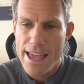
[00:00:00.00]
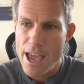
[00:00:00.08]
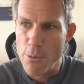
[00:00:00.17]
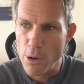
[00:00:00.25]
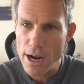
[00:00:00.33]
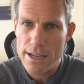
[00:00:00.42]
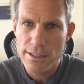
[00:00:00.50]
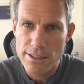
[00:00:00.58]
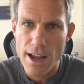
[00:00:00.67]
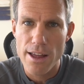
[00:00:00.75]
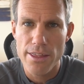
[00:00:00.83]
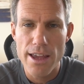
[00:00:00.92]
And what I
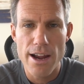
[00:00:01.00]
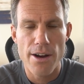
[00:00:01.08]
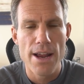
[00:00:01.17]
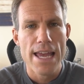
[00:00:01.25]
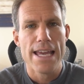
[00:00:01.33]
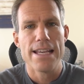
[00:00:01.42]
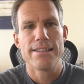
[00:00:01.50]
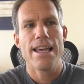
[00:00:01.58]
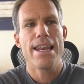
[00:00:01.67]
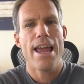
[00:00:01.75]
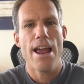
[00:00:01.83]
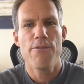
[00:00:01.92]
saw there is
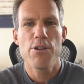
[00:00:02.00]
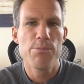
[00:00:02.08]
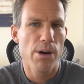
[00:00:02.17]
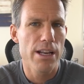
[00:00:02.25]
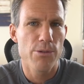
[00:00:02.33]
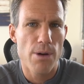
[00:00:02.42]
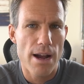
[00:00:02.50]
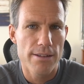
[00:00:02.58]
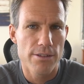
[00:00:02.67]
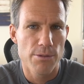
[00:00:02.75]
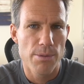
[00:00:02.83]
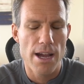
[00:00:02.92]
that everybody rides
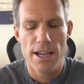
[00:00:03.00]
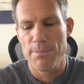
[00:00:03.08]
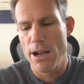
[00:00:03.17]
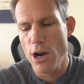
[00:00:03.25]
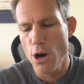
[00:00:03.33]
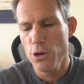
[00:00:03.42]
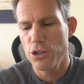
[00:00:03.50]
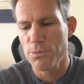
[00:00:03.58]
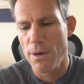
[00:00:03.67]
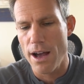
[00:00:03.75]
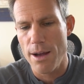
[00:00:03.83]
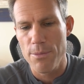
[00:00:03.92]
their bike. My host
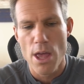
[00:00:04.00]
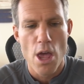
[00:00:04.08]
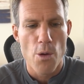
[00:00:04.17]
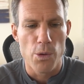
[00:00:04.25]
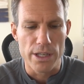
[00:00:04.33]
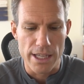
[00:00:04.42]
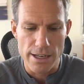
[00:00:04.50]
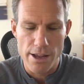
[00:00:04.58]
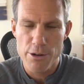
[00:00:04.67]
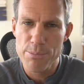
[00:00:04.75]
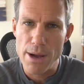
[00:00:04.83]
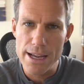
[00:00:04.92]
mom would get on
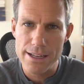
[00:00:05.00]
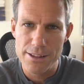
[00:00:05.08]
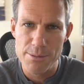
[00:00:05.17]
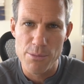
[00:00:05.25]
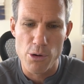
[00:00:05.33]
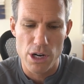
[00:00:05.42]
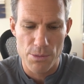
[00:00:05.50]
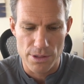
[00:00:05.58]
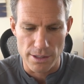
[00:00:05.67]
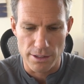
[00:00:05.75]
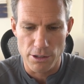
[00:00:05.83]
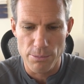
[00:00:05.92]
her bike in the morning with
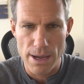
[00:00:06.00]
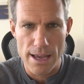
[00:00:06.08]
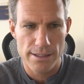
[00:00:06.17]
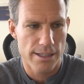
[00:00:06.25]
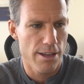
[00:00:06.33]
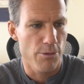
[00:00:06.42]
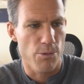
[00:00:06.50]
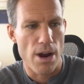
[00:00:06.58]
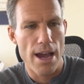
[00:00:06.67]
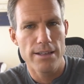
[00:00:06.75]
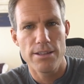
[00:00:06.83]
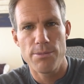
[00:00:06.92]
a little basket and
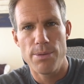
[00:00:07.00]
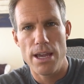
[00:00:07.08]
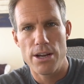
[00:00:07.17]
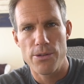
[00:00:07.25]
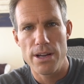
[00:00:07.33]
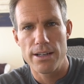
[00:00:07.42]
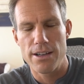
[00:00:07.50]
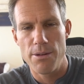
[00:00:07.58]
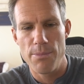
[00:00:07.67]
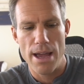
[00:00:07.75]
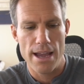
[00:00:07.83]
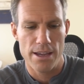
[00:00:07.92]
ride to the bakery and
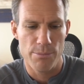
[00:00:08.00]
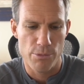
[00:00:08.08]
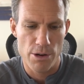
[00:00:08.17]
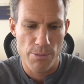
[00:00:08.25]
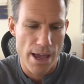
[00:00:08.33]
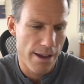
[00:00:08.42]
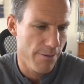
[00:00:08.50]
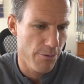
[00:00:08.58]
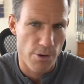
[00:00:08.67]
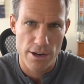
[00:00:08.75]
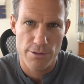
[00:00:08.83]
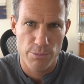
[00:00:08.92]
come back and bring back
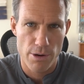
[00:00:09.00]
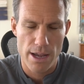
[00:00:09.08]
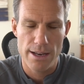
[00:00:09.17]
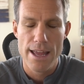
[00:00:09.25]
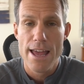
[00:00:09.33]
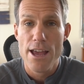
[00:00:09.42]
fresh bread.